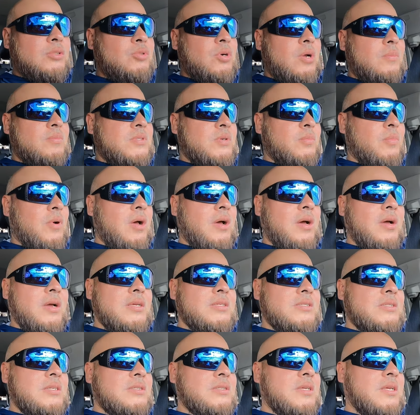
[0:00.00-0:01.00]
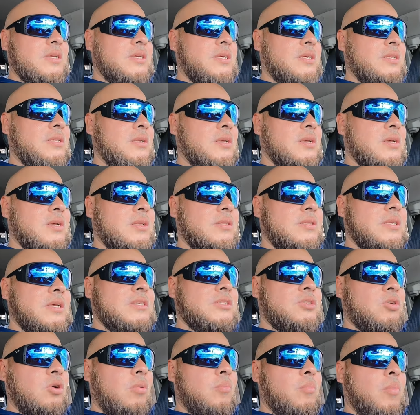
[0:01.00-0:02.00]
drops in my eyes because they get they
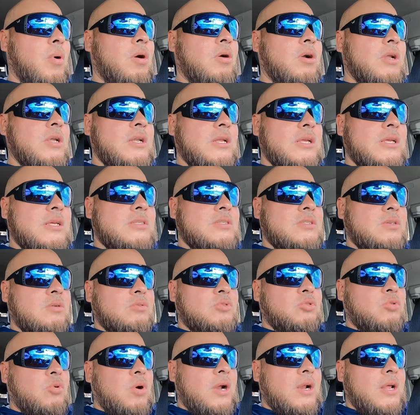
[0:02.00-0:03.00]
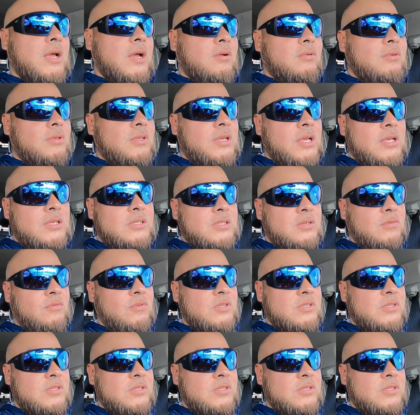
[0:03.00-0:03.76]
start burning and get so dried out in case if